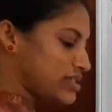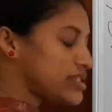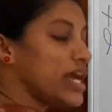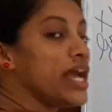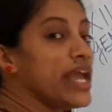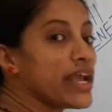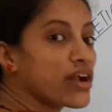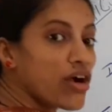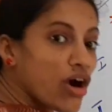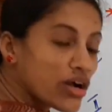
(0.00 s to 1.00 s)
as
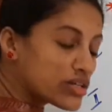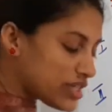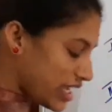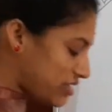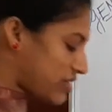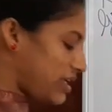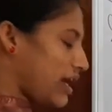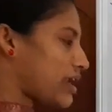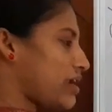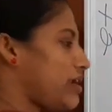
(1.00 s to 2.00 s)
a cognate
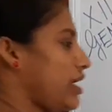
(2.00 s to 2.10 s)
tRNA,